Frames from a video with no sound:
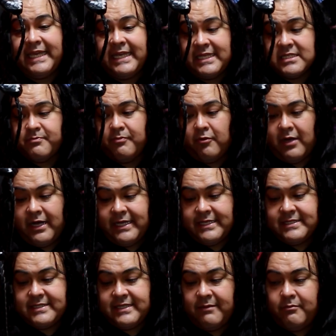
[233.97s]
It is
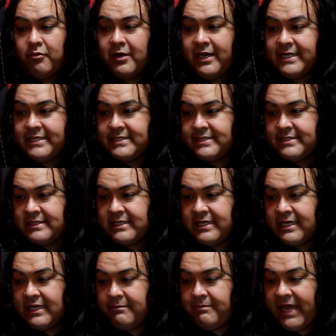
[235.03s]
bronze, a bronze
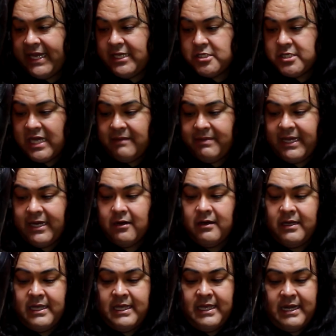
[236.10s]
paint job
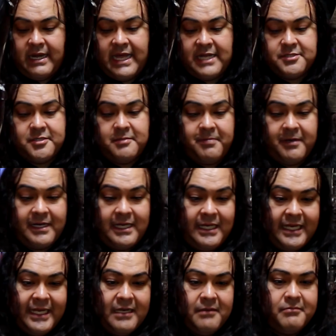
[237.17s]
here. Not super
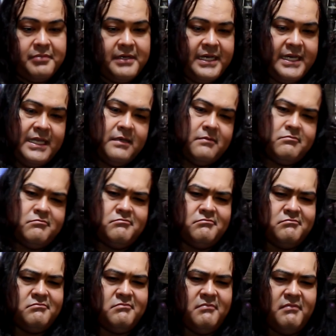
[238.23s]
clean, but
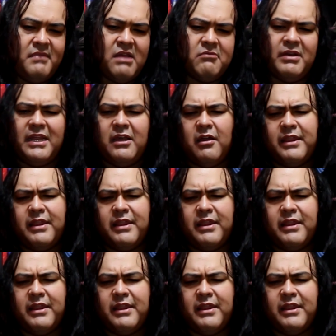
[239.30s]
not really all